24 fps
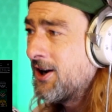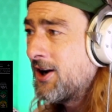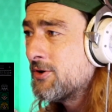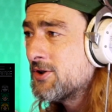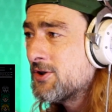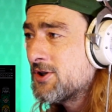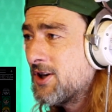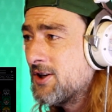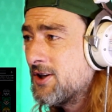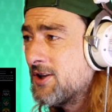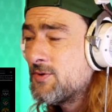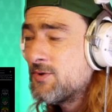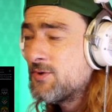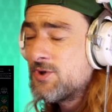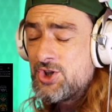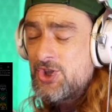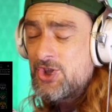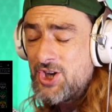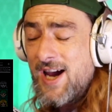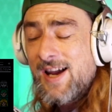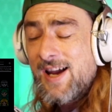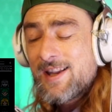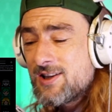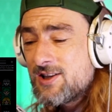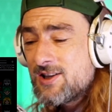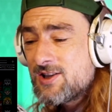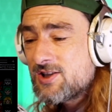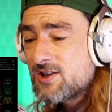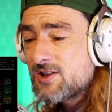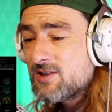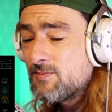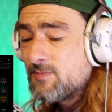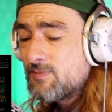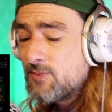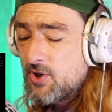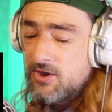There was a
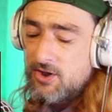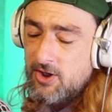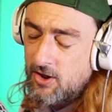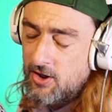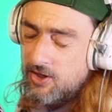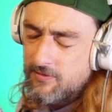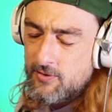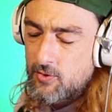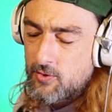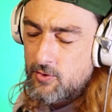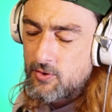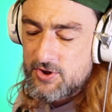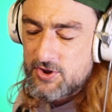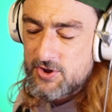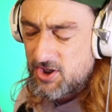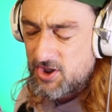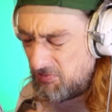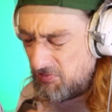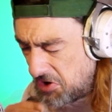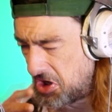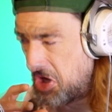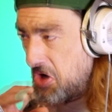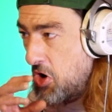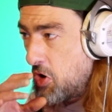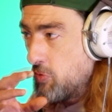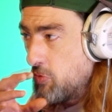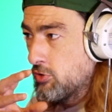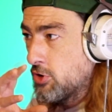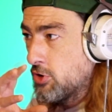chance, but no, of course. And